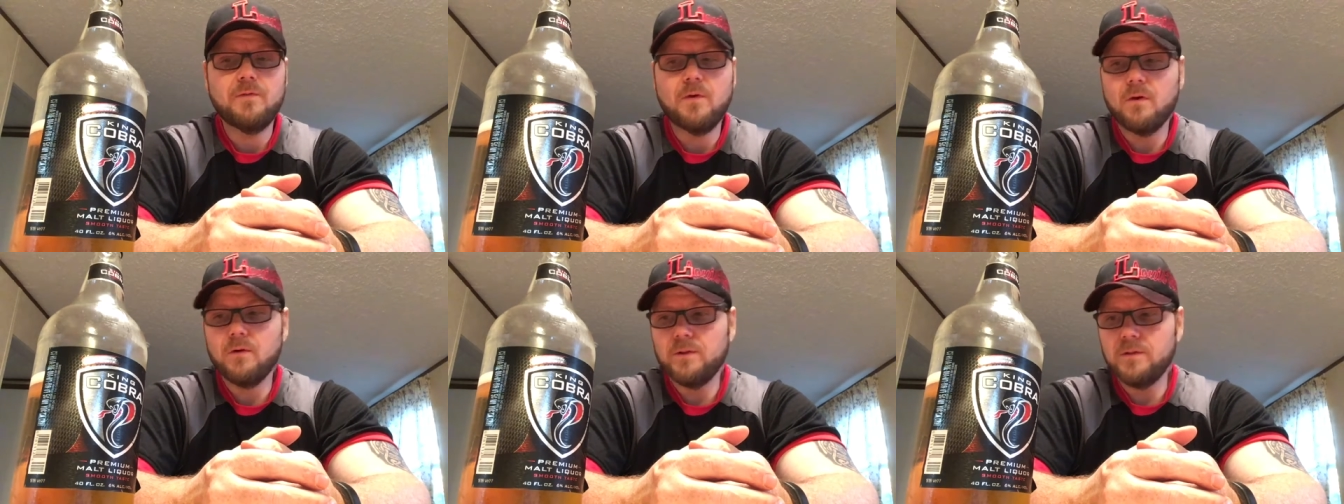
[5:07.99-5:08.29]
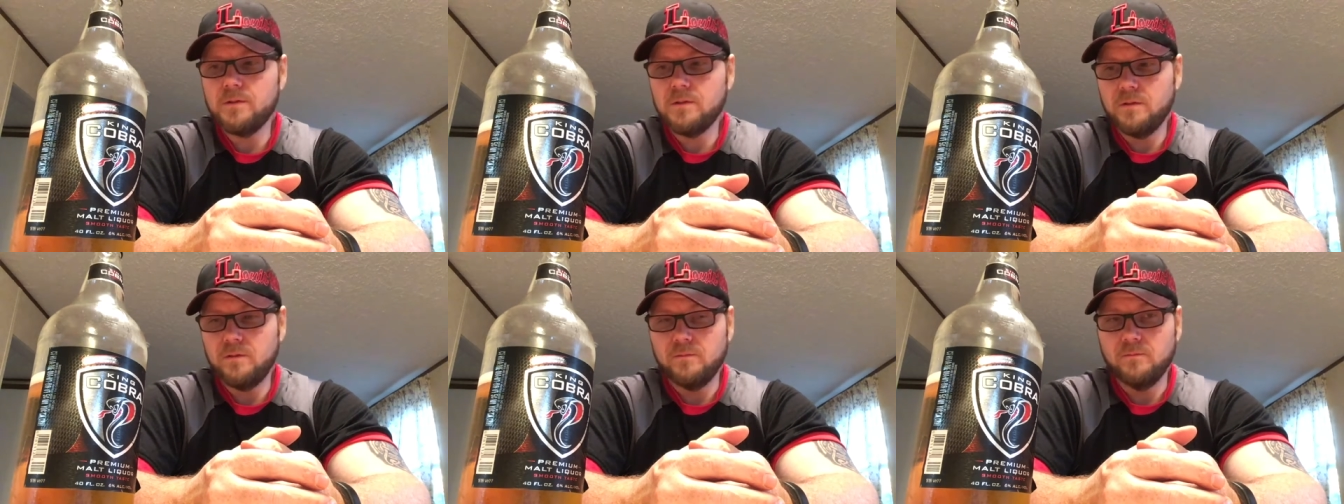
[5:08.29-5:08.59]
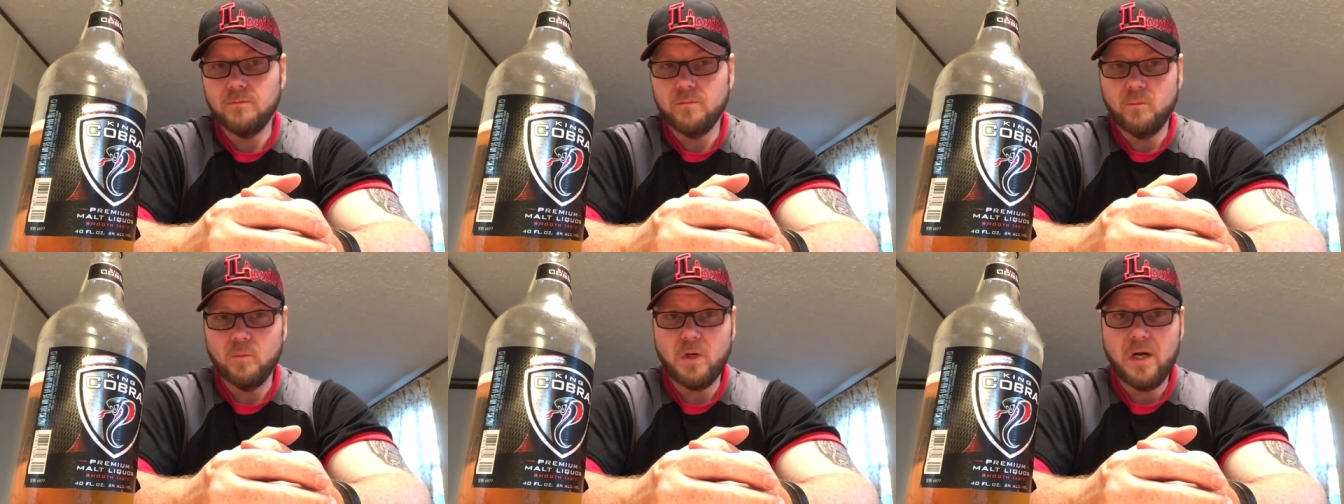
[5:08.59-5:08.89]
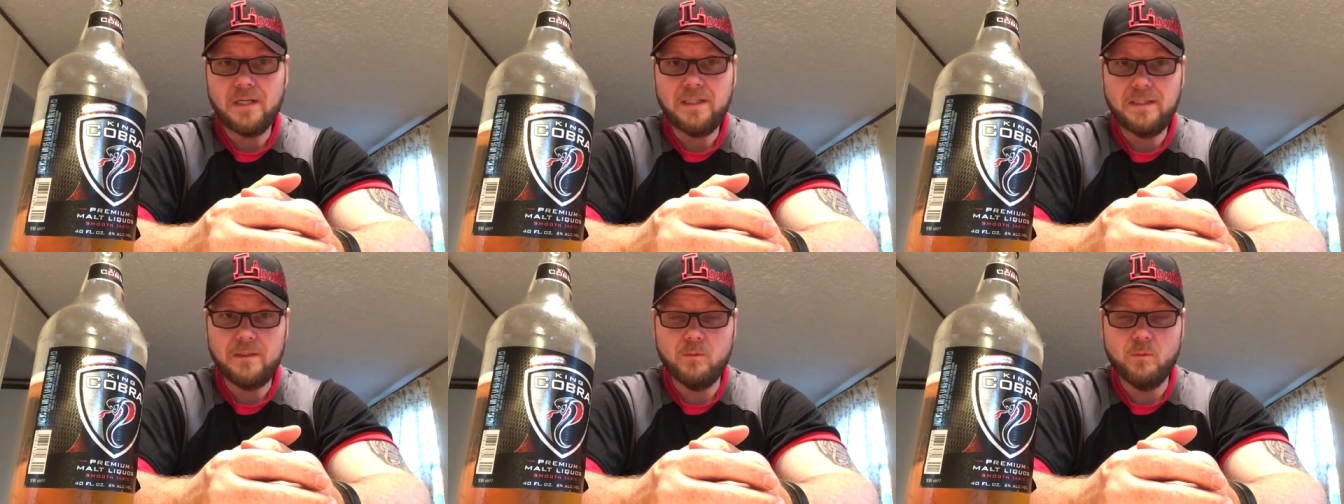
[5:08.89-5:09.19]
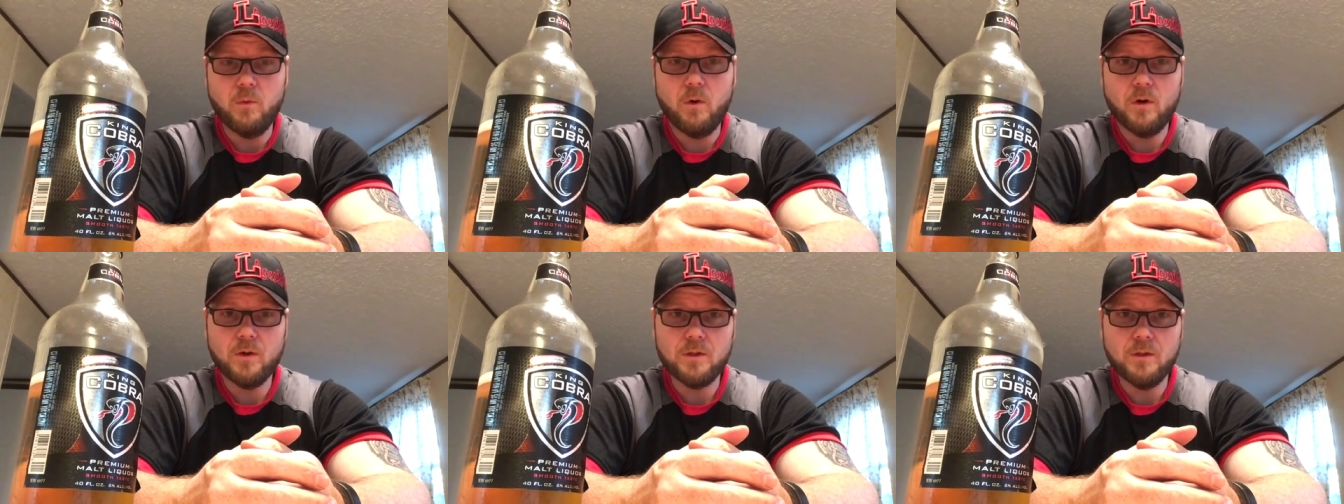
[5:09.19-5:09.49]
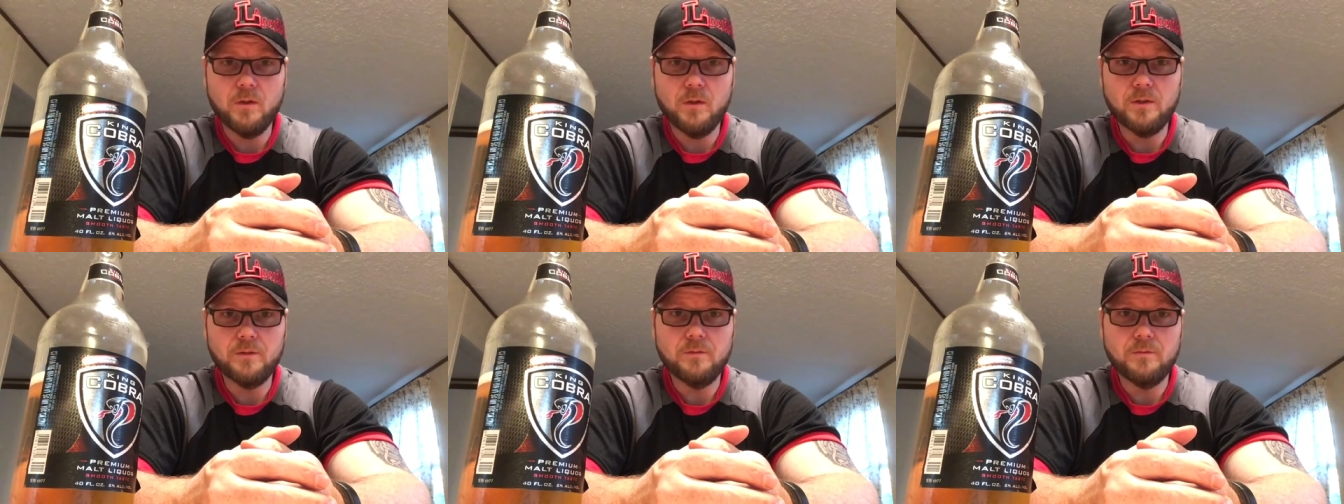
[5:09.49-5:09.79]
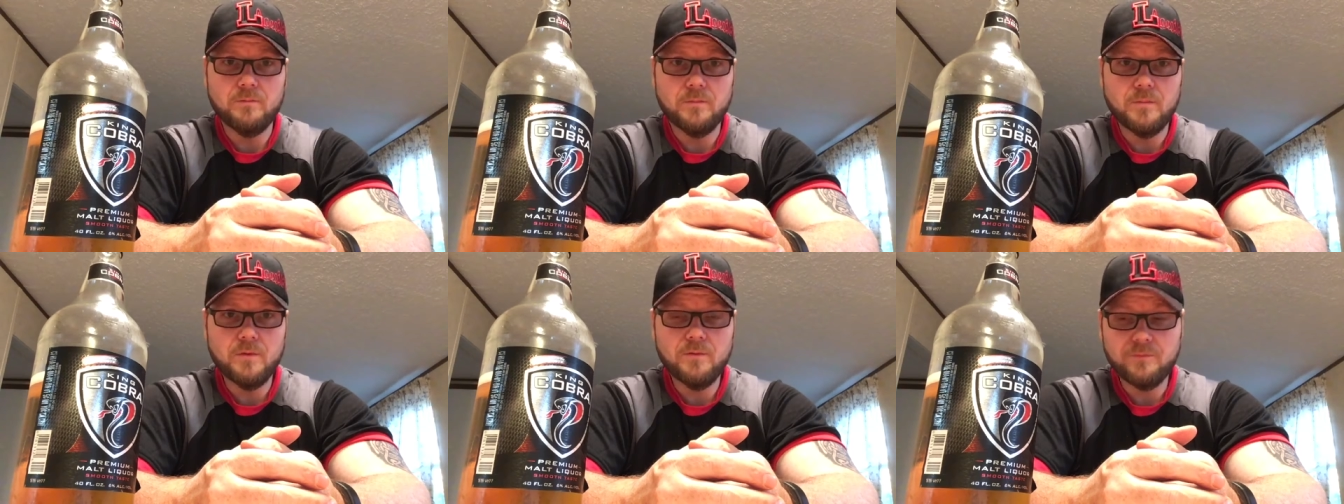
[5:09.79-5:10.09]
far as what I need to work on
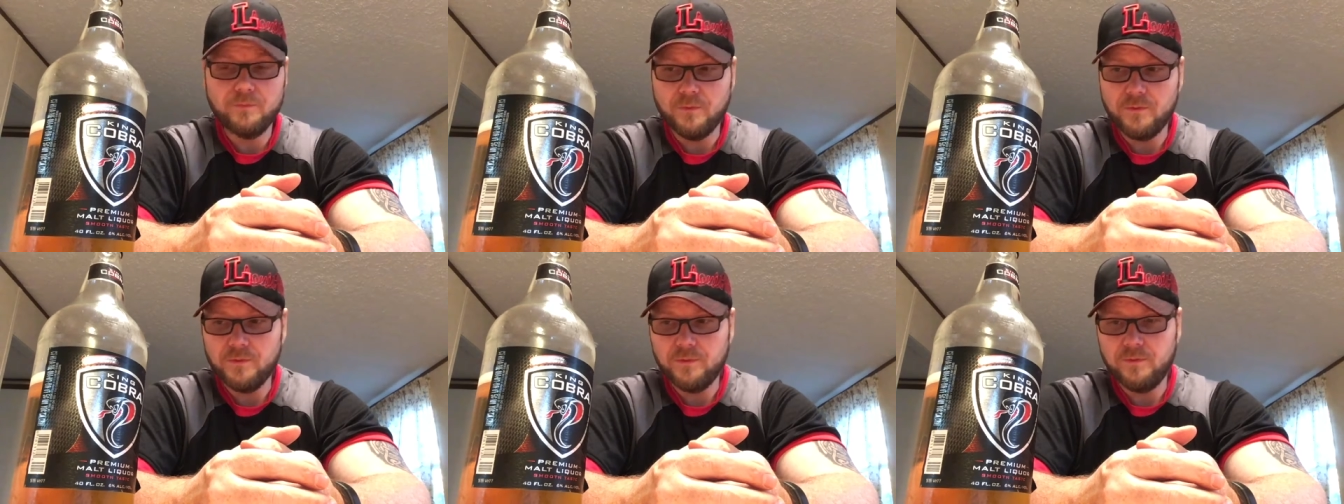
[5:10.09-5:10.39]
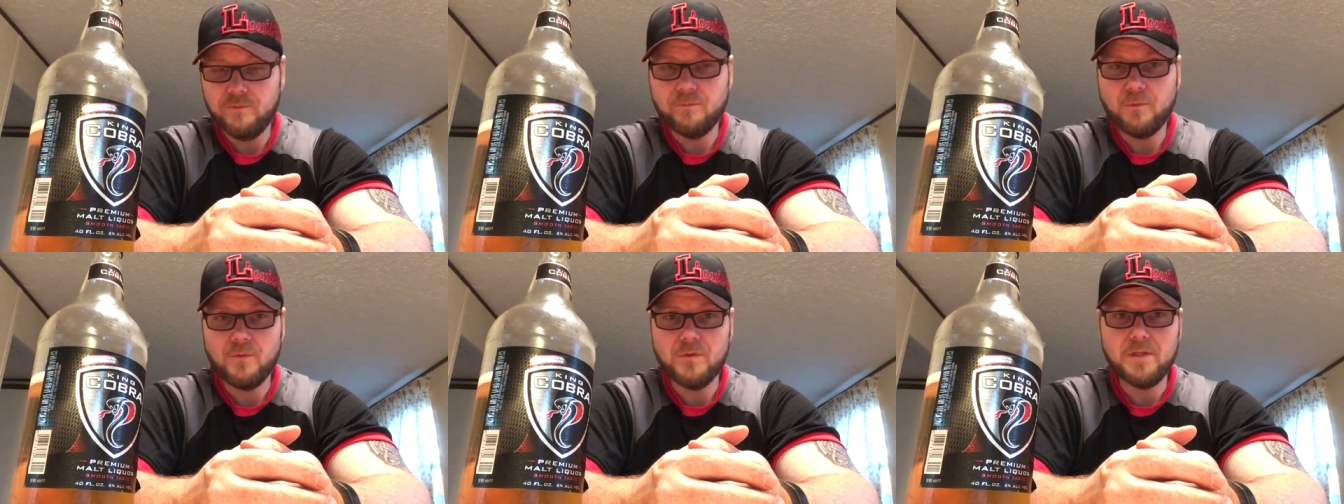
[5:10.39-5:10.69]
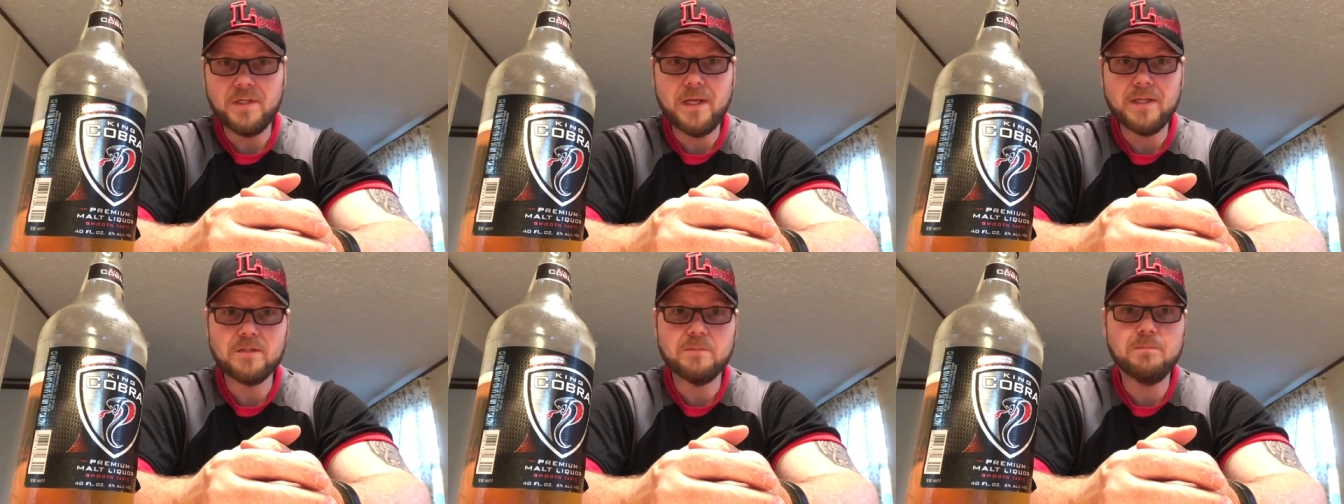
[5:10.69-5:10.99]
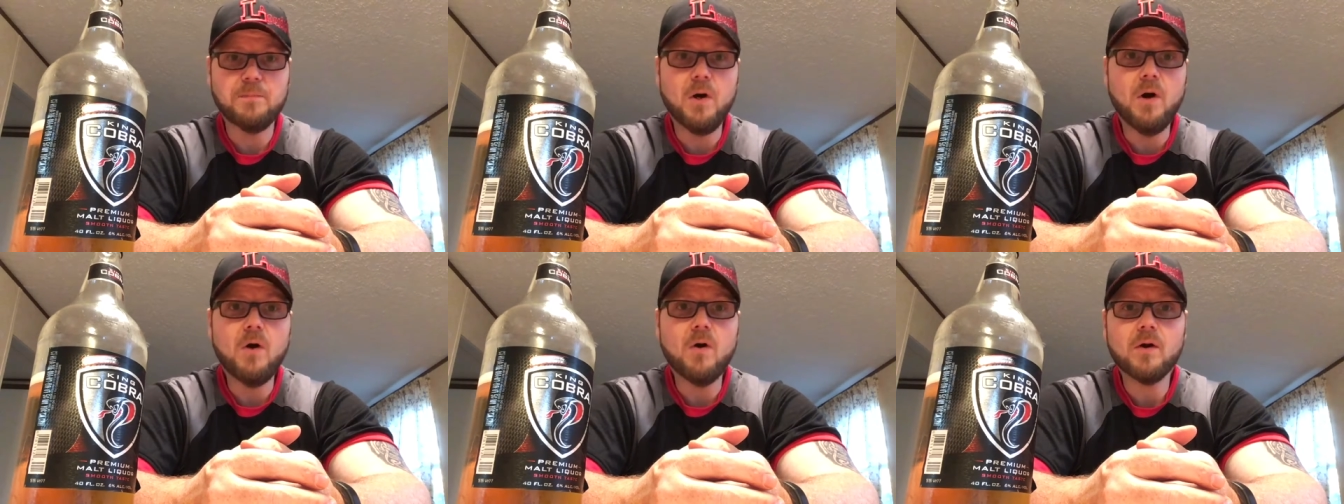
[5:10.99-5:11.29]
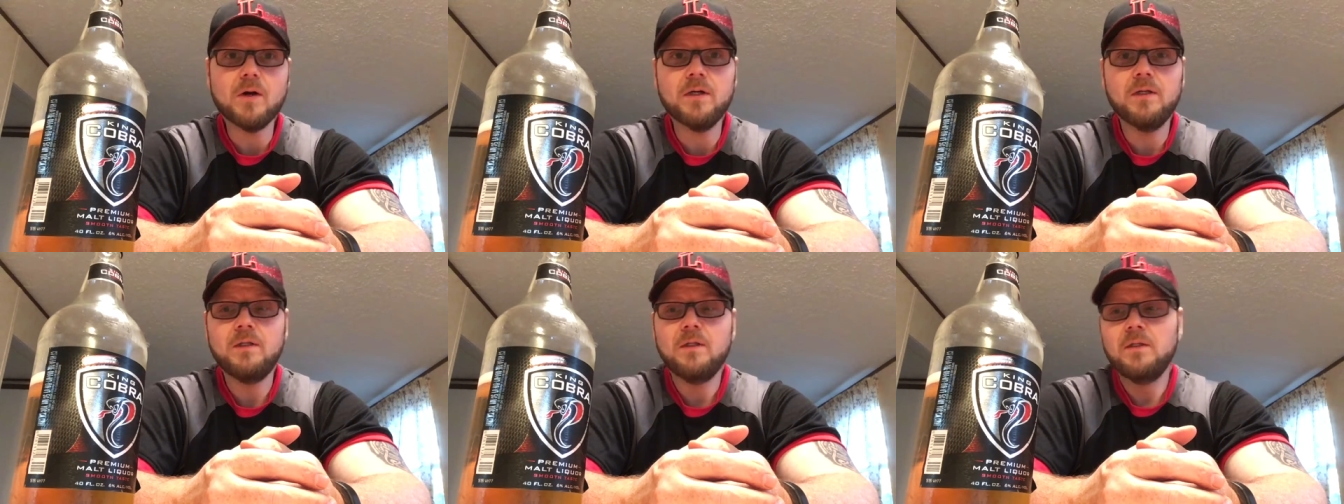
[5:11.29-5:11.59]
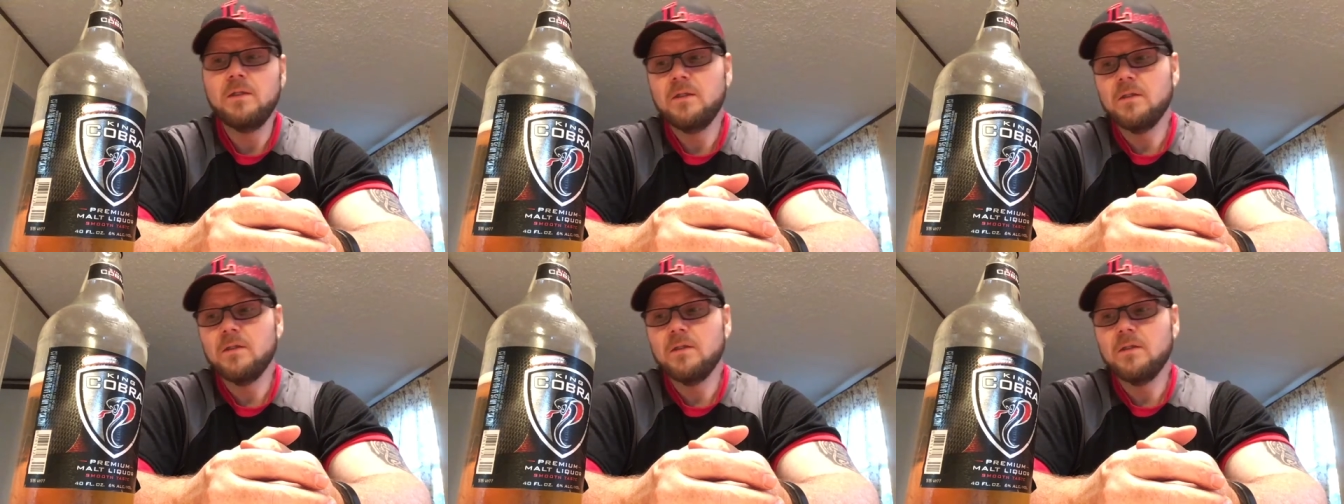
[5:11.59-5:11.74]
for the, for the next bulk.